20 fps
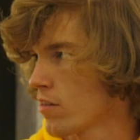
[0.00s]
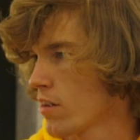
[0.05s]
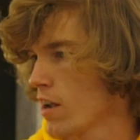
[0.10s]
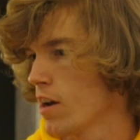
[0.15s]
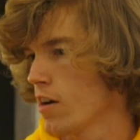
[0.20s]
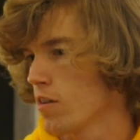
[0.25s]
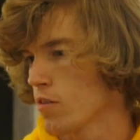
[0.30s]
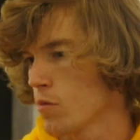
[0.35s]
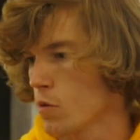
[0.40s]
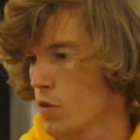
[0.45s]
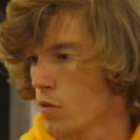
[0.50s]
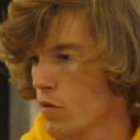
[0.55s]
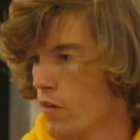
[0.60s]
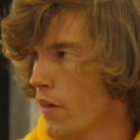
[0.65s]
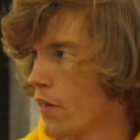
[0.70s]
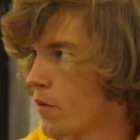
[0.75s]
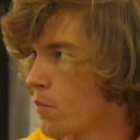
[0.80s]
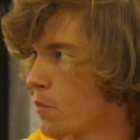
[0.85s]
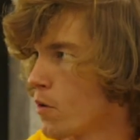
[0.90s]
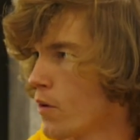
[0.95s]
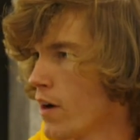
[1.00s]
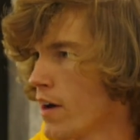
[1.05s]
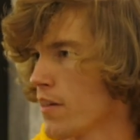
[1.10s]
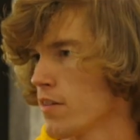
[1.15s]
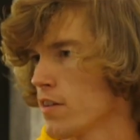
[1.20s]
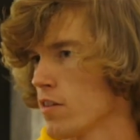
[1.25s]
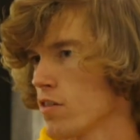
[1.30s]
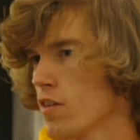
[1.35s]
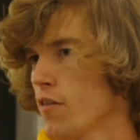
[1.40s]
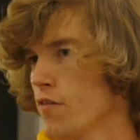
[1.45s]
skaters. I'm working with other pro
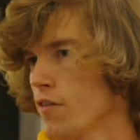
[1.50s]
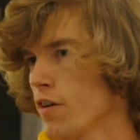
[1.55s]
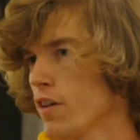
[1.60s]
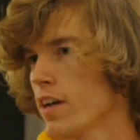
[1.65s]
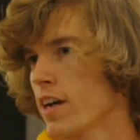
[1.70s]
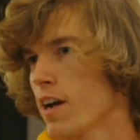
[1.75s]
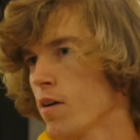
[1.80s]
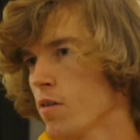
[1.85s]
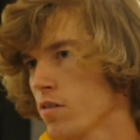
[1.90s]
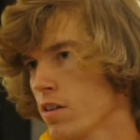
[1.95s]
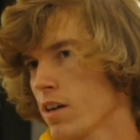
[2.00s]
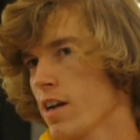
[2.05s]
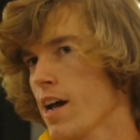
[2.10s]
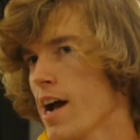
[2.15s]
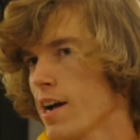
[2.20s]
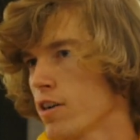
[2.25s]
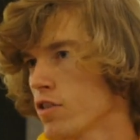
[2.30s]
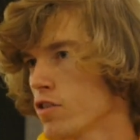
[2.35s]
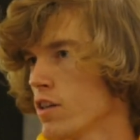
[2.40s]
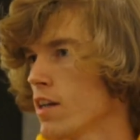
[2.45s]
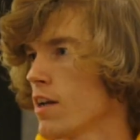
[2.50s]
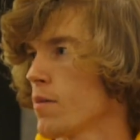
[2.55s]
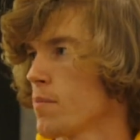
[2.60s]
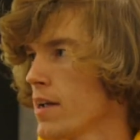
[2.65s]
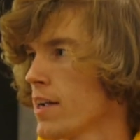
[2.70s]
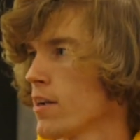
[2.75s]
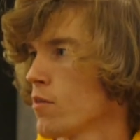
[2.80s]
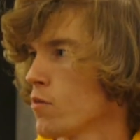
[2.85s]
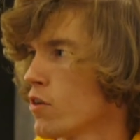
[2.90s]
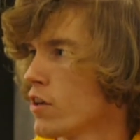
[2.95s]
athletes. So I felt like I was like actually like
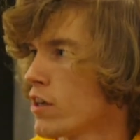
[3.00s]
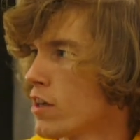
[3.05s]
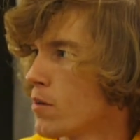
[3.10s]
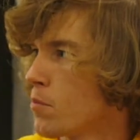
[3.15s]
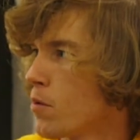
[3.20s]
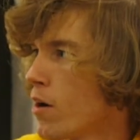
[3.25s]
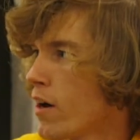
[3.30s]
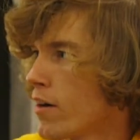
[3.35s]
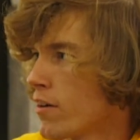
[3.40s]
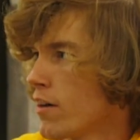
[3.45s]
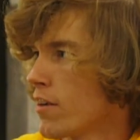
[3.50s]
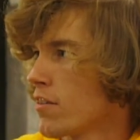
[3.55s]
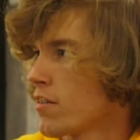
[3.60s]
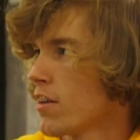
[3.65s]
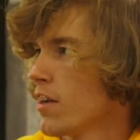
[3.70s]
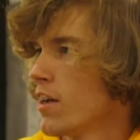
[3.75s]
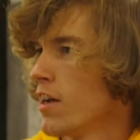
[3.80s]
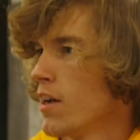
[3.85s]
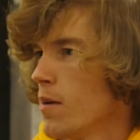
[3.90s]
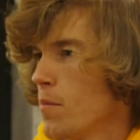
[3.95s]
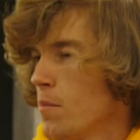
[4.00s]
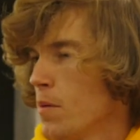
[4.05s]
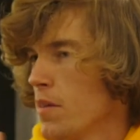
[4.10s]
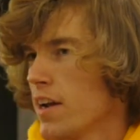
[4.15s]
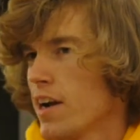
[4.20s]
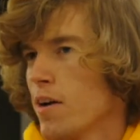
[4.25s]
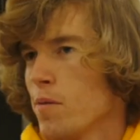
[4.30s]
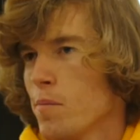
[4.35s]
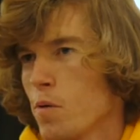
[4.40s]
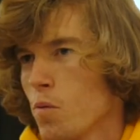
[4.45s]
making really good progress. But
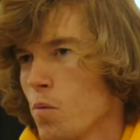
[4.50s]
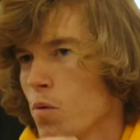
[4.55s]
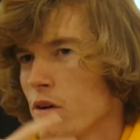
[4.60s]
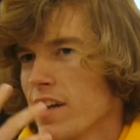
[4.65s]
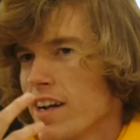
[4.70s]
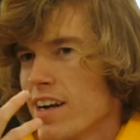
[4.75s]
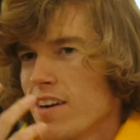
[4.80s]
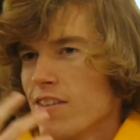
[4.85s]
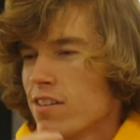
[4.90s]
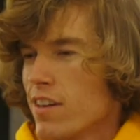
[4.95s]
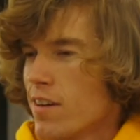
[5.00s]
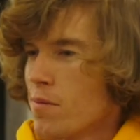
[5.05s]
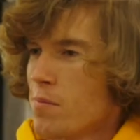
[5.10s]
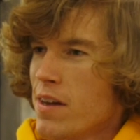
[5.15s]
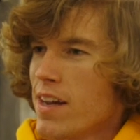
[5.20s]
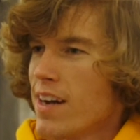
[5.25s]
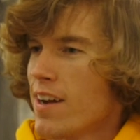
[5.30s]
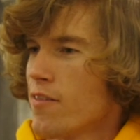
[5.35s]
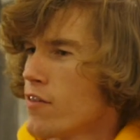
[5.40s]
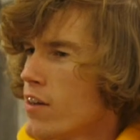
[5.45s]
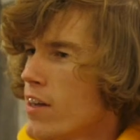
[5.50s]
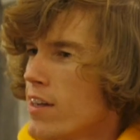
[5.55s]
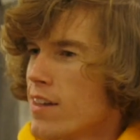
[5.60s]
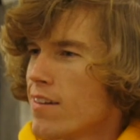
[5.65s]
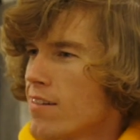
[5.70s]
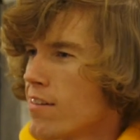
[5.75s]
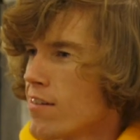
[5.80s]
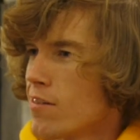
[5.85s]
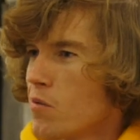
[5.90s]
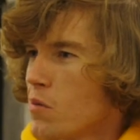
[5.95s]
then I remember one night I was like, man, I feel like
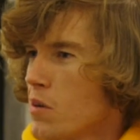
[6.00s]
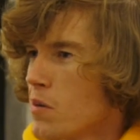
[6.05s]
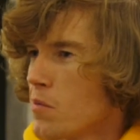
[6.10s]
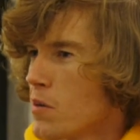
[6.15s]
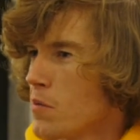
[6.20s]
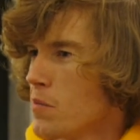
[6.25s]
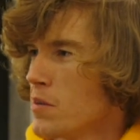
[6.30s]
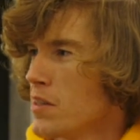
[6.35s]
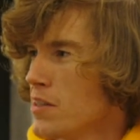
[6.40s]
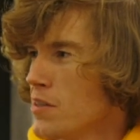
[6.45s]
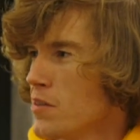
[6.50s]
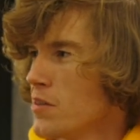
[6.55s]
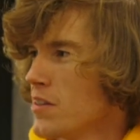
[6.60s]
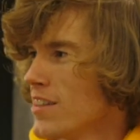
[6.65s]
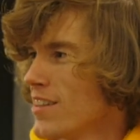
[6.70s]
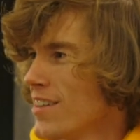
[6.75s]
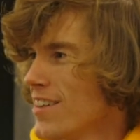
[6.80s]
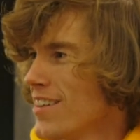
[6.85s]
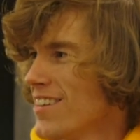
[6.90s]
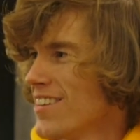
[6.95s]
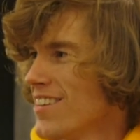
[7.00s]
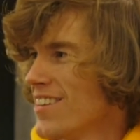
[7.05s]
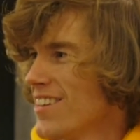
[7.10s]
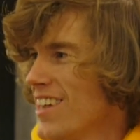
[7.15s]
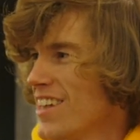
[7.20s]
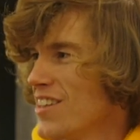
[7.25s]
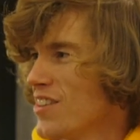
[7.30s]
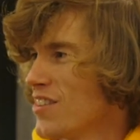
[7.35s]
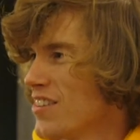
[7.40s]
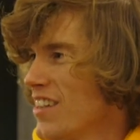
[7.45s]
this isn't what I'm going to be doing.
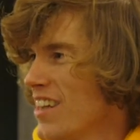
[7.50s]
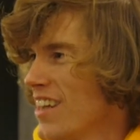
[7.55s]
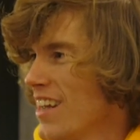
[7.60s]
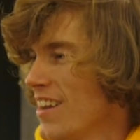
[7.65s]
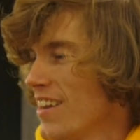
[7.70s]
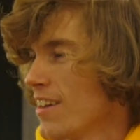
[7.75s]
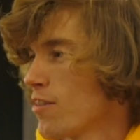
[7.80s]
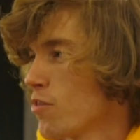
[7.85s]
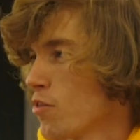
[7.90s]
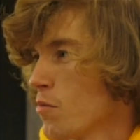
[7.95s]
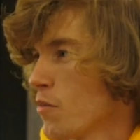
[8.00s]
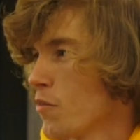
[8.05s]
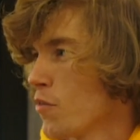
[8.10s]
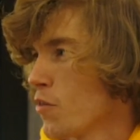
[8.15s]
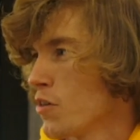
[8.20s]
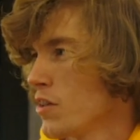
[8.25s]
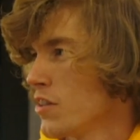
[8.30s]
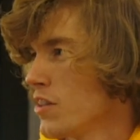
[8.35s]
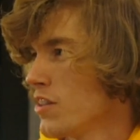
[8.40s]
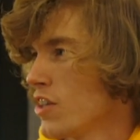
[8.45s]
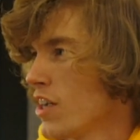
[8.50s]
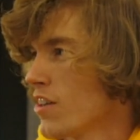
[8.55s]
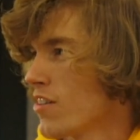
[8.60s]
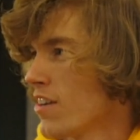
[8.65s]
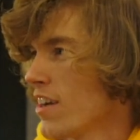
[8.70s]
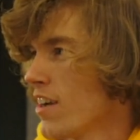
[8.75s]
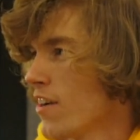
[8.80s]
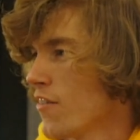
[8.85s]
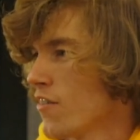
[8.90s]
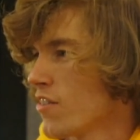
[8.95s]
It just didn't. And this was before
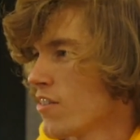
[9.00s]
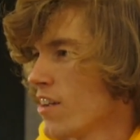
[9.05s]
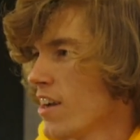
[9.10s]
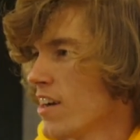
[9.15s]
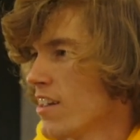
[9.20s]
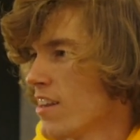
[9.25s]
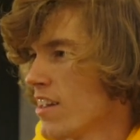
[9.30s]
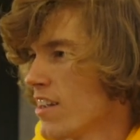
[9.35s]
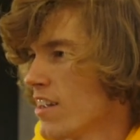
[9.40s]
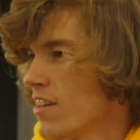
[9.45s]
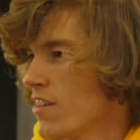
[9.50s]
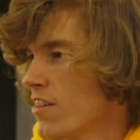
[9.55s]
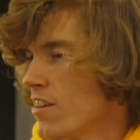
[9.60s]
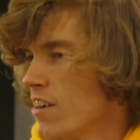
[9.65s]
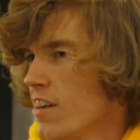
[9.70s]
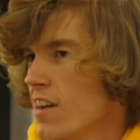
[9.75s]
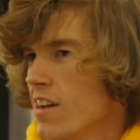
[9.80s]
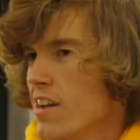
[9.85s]
Jason had ever said anything either.